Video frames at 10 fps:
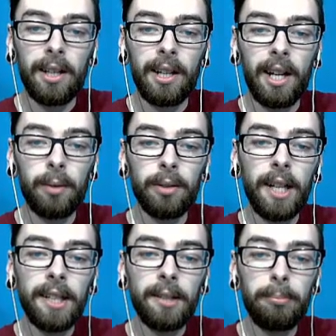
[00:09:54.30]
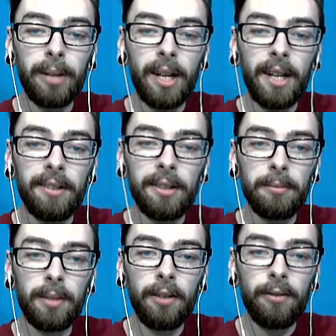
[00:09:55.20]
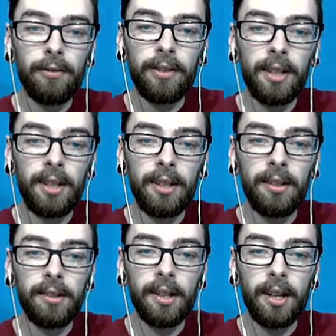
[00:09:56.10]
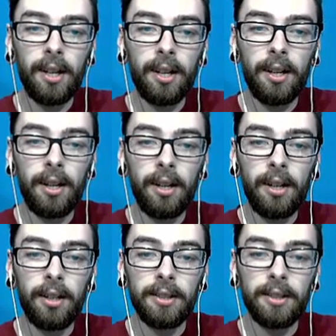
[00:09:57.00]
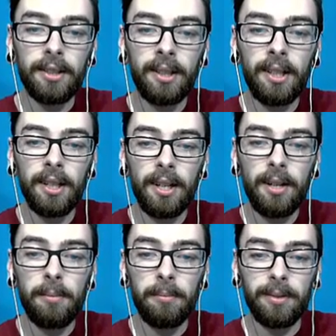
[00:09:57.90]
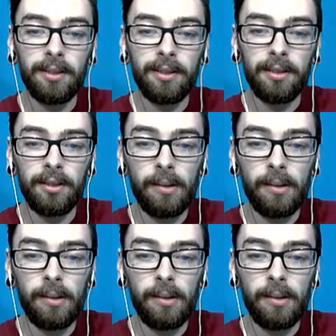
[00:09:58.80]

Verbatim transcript: Now I would like to buy some of these uh, TMs.